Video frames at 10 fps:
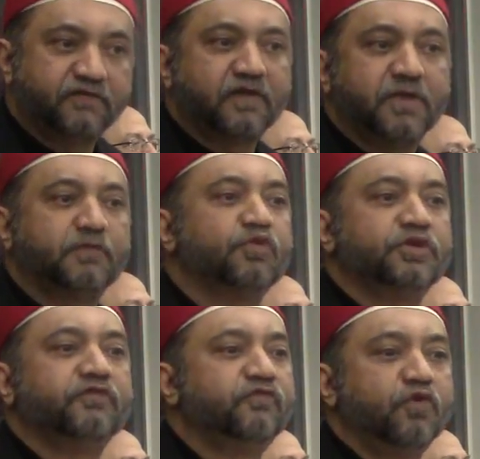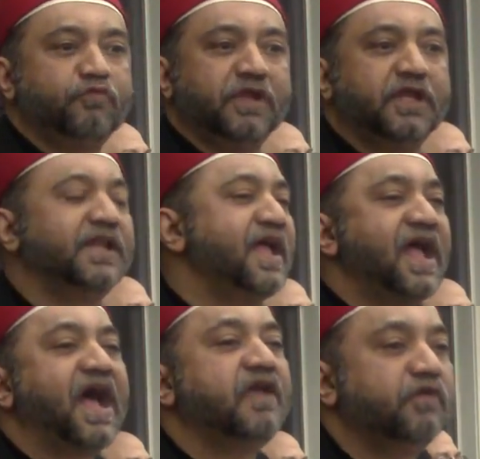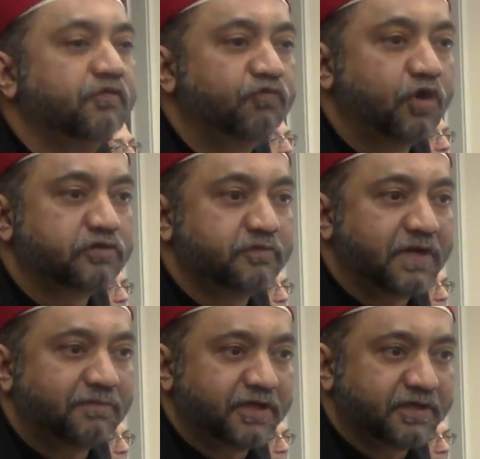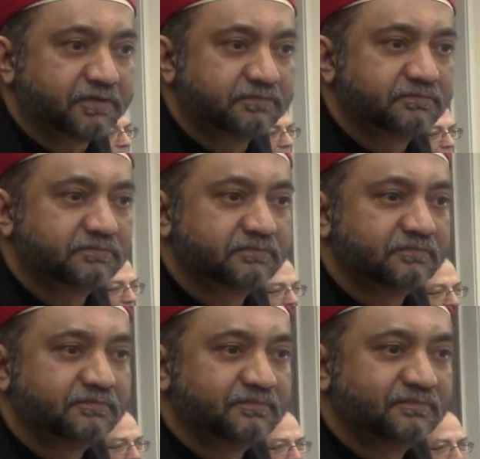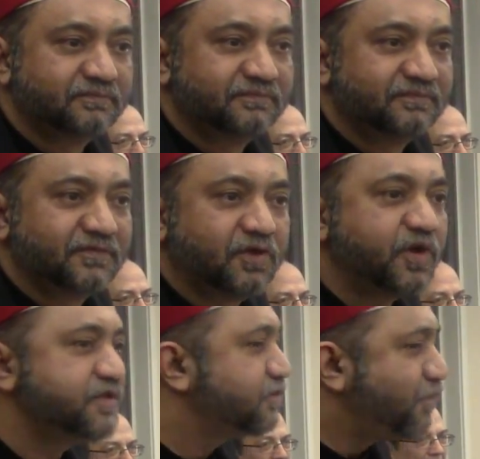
and if I make more than $4 million, I will vote Republican? or is